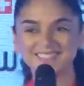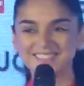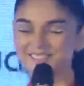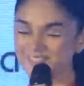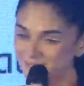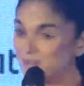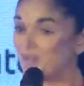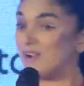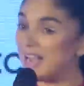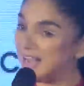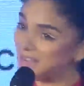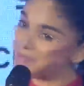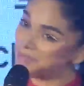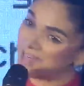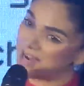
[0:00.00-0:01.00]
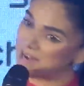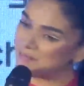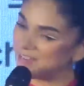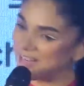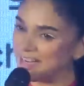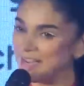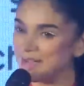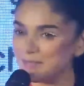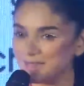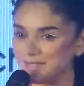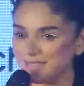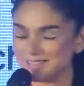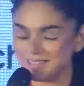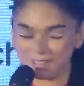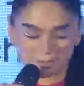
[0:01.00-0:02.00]
no, no, I will have very
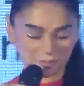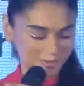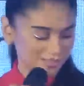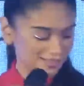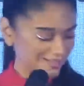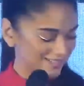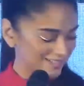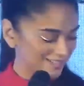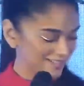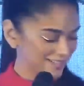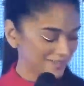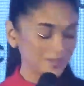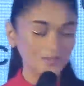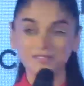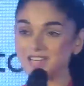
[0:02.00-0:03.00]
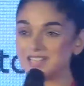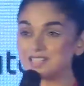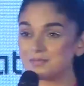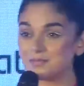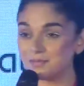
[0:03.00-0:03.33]
happily tell you. Uh, the first